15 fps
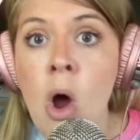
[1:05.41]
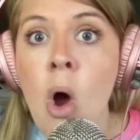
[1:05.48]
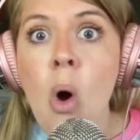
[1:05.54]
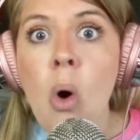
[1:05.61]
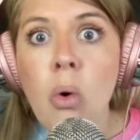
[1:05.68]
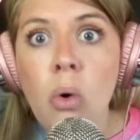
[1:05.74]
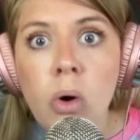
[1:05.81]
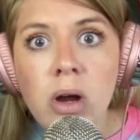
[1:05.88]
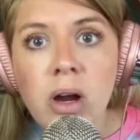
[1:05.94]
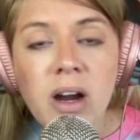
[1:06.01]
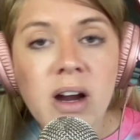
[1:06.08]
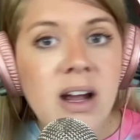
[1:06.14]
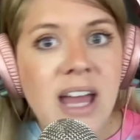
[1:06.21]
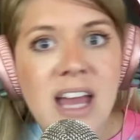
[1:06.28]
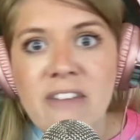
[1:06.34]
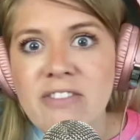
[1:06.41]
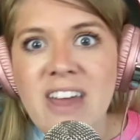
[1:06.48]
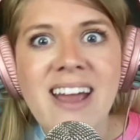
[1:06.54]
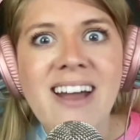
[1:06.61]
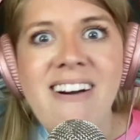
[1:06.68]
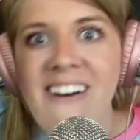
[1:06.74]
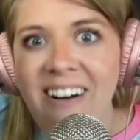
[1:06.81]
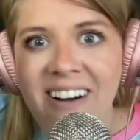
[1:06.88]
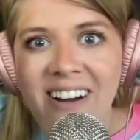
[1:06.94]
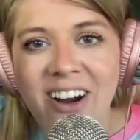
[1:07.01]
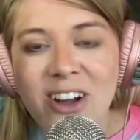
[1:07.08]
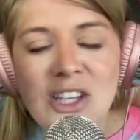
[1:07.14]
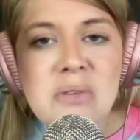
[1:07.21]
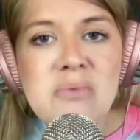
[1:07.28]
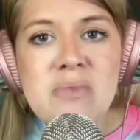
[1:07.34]
Or if they are,
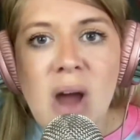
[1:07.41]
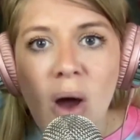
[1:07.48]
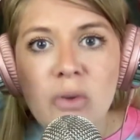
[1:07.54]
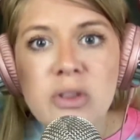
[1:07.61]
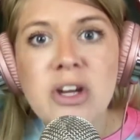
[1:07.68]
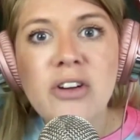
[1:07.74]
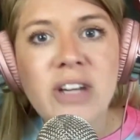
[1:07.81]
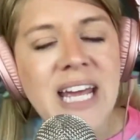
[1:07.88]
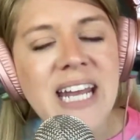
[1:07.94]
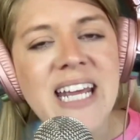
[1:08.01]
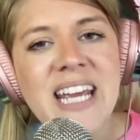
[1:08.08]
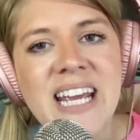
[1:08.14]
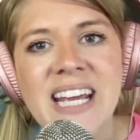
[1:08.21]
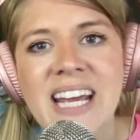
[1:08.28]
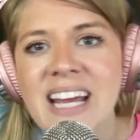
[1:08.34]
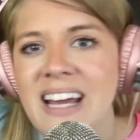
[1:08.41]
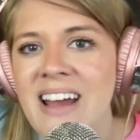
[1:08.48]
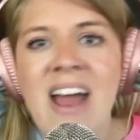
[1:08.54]
you know they're getting